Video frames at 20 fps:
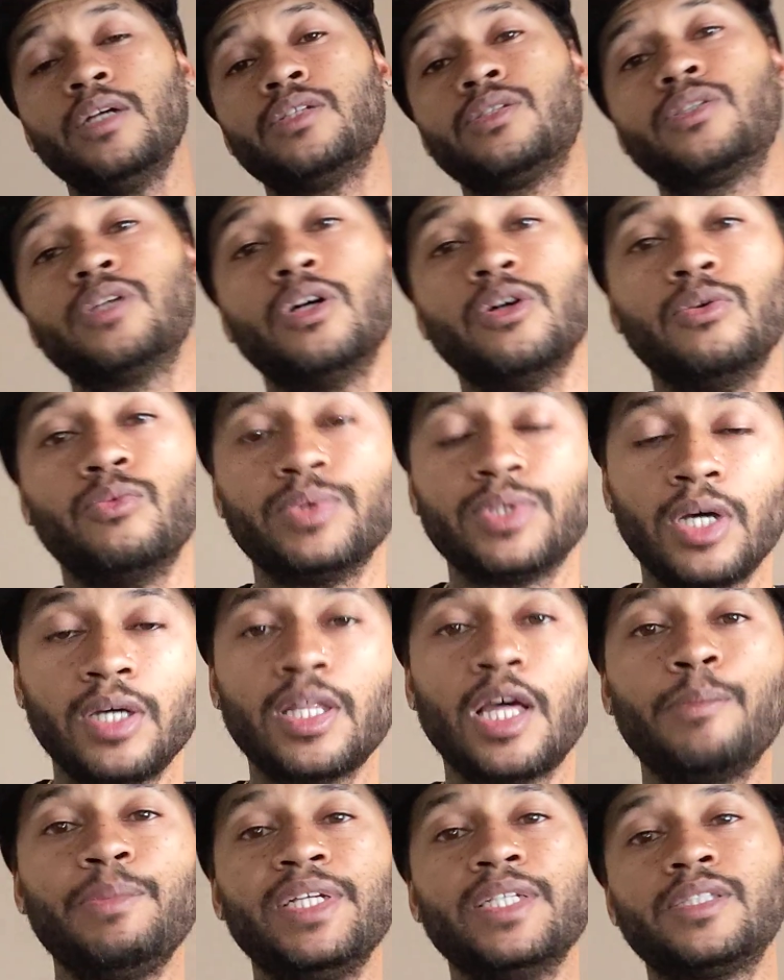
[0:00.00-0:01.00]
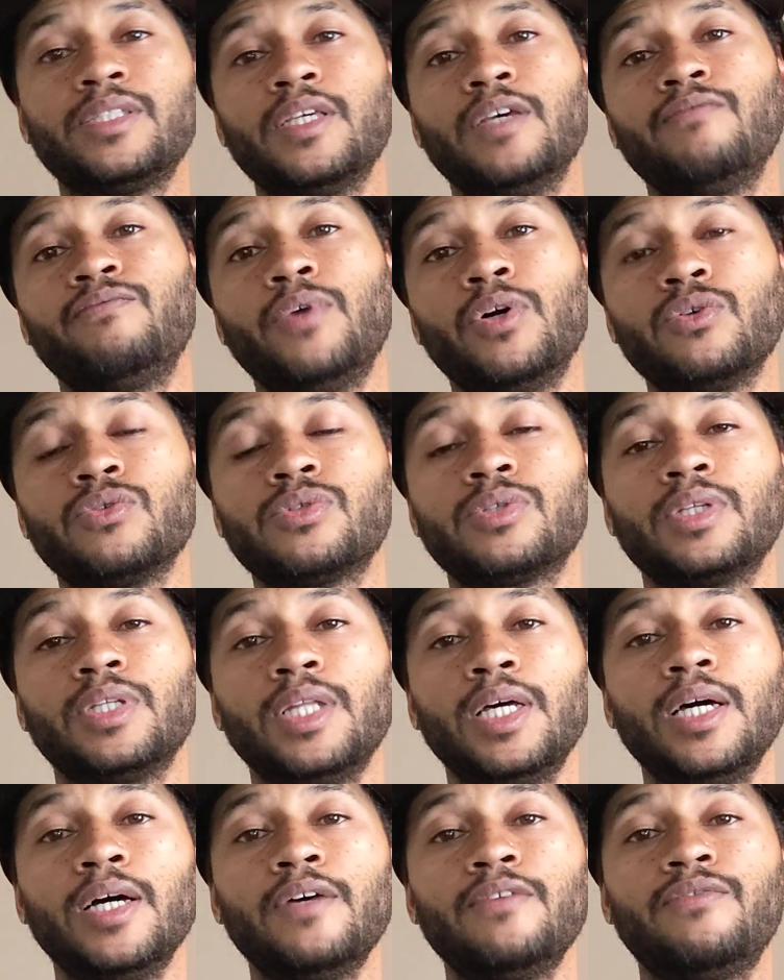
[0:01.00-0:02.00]
So with all that being said, folks,
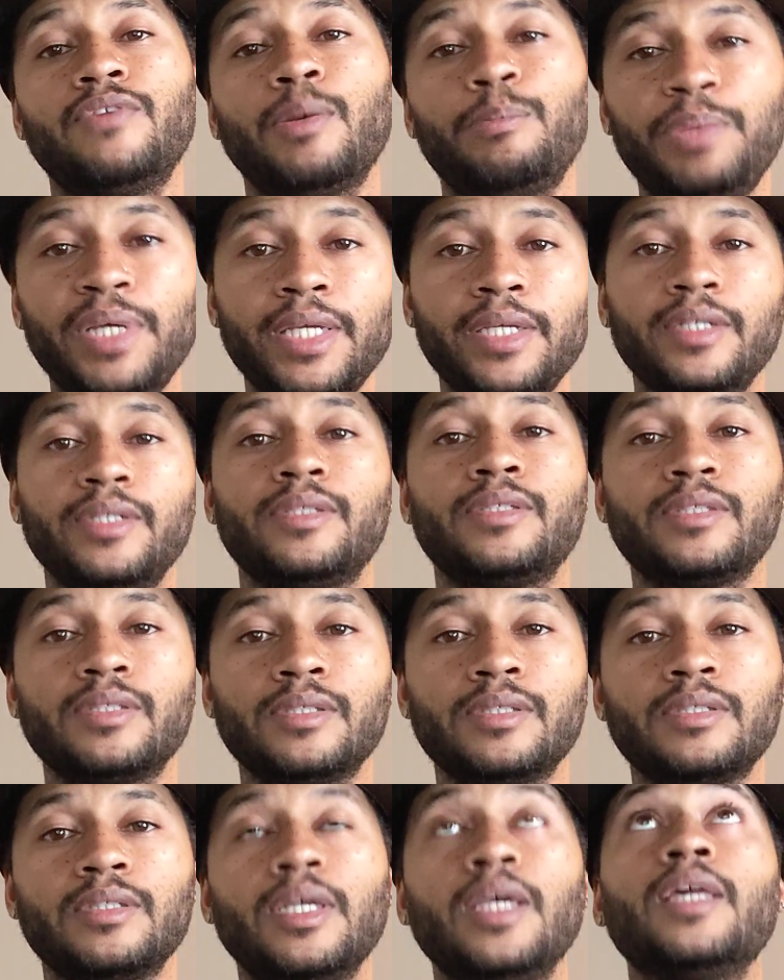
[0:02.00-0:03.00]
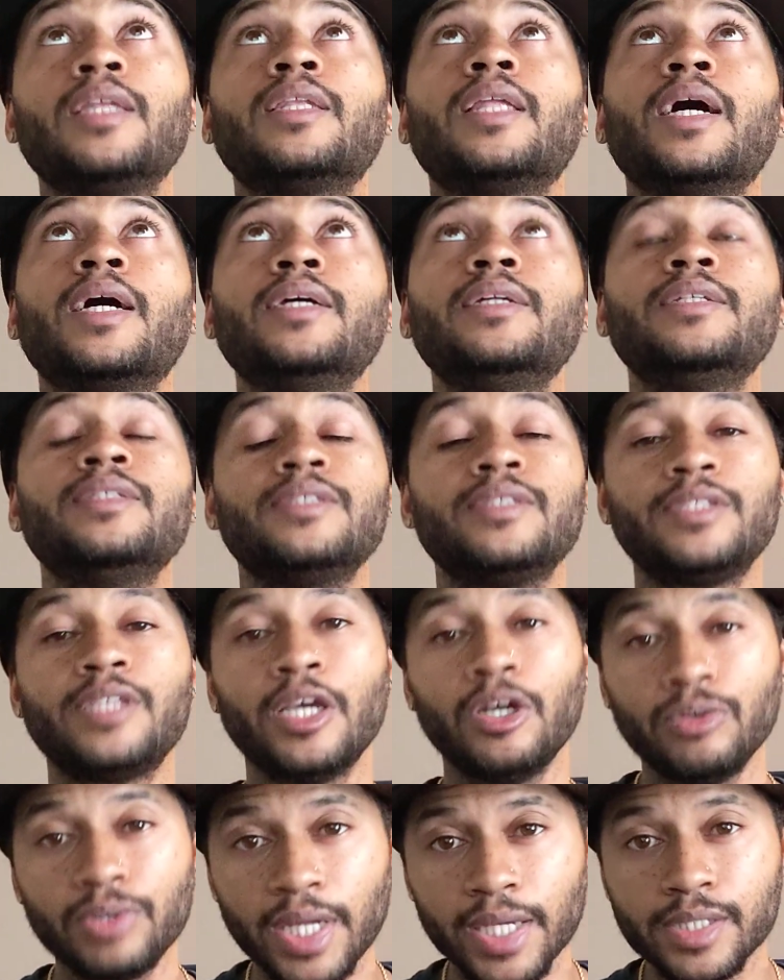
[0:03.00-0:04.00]
love, peace, and light.
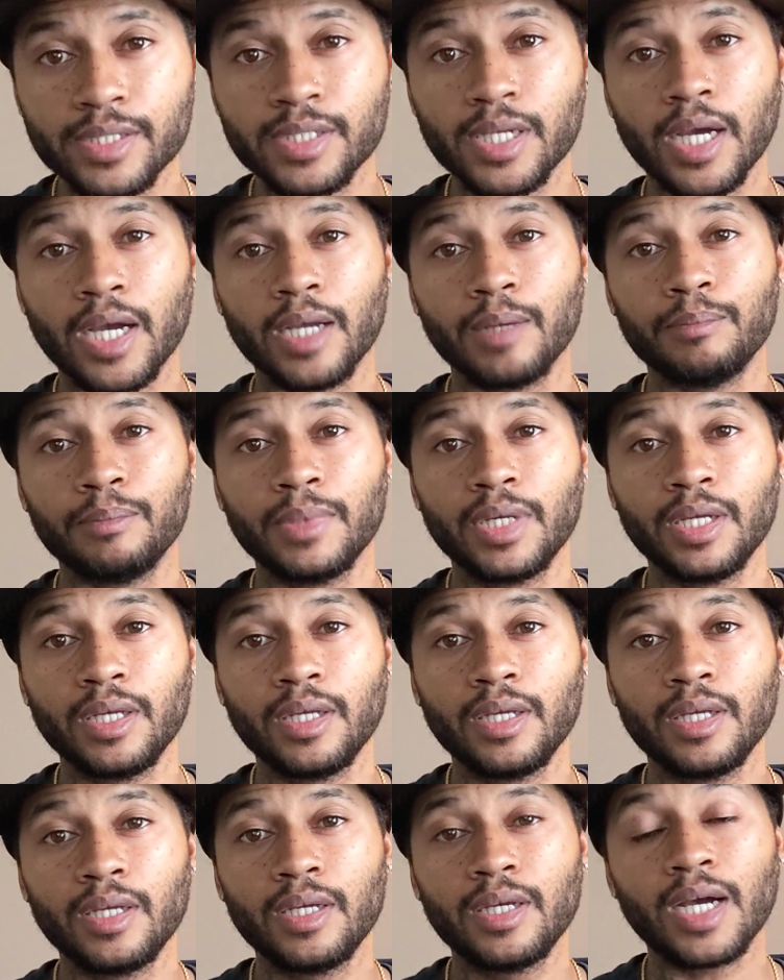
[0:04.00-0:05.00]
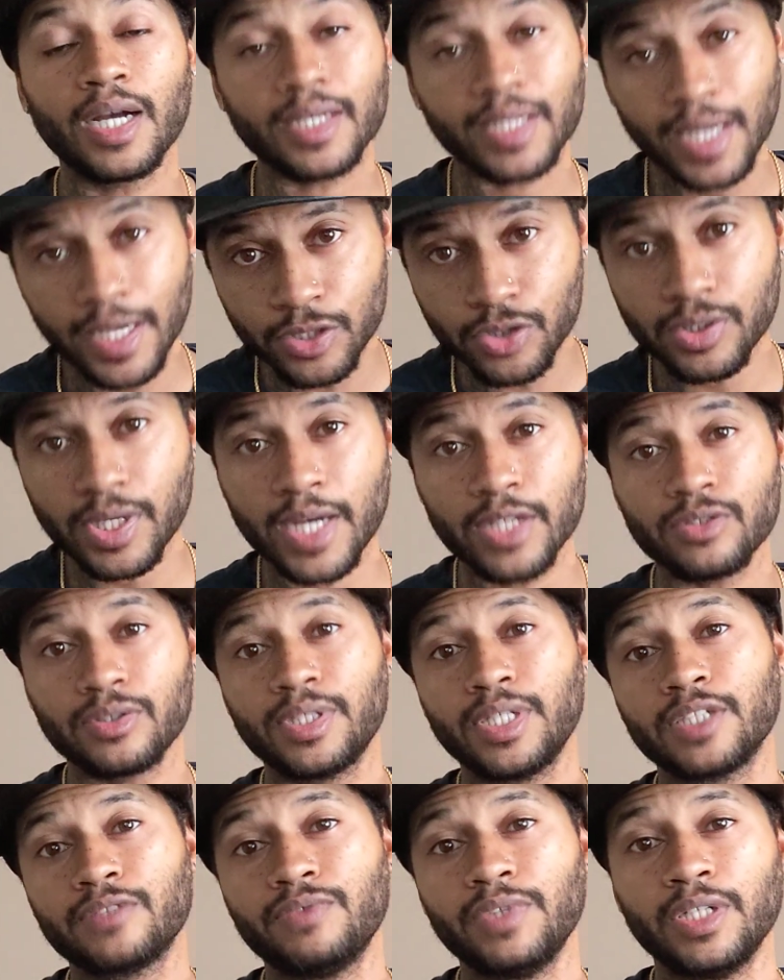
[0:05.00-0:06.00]
Until next time, I'll catch you guys on
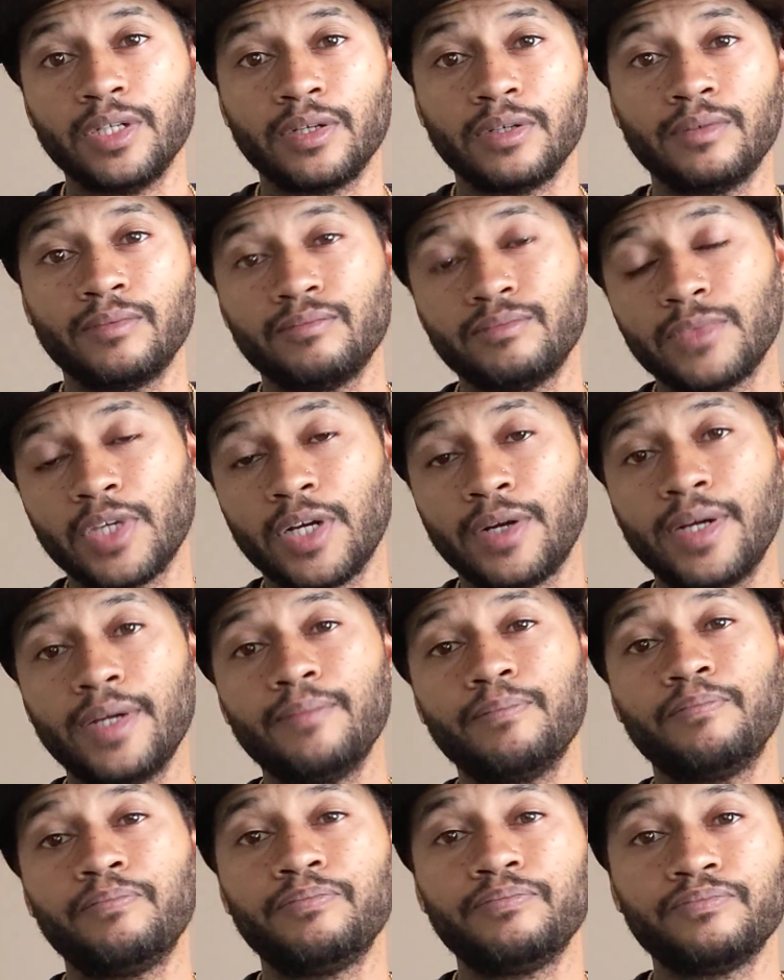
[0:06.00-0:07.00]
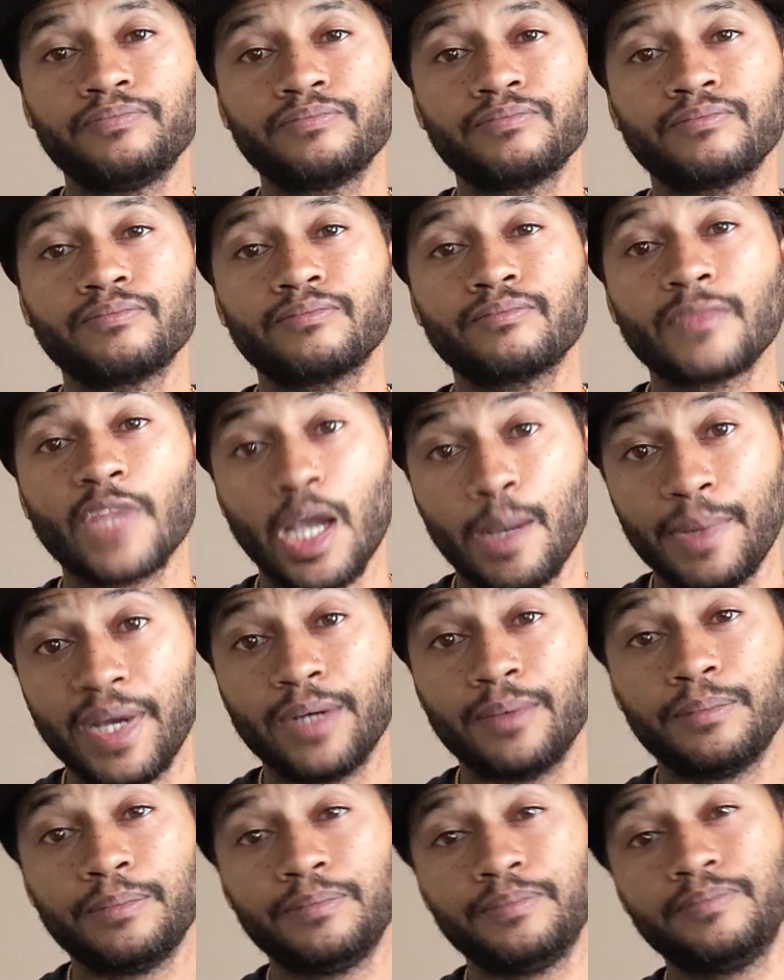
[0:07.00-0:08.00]
the next video. All right, I'm
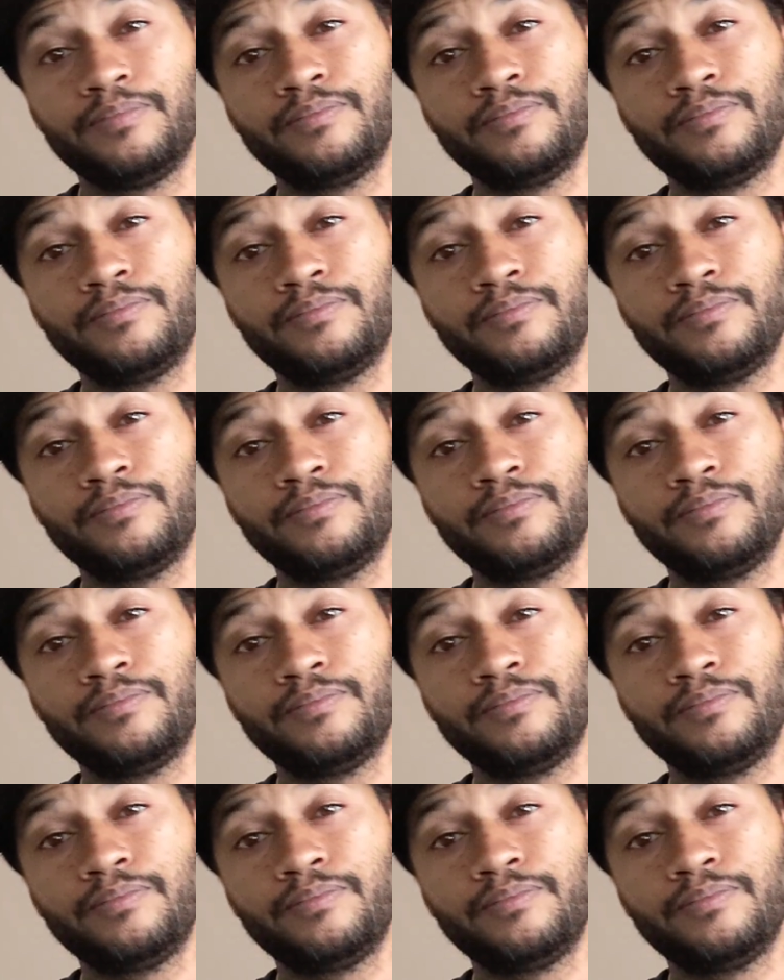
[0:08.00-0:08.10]
out.